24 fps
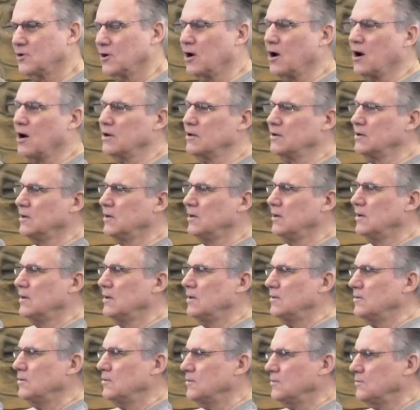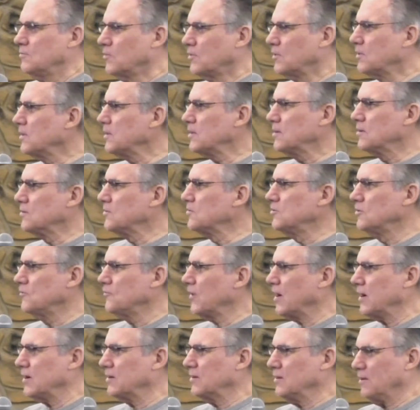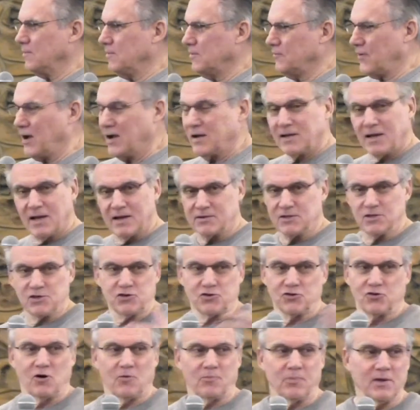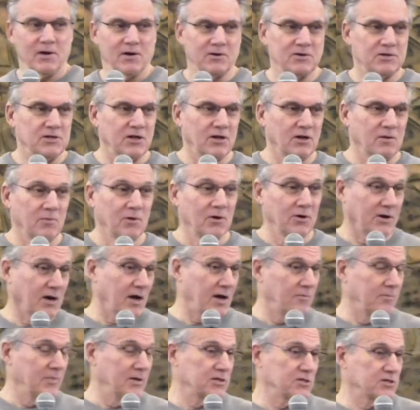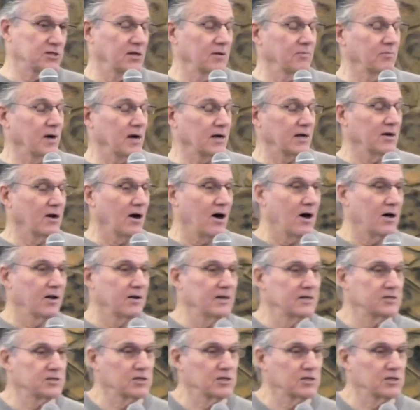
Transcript: Well, God, what are they going to do if I, I mean, if I can't just show up there and tell them, look, I've been sent by God?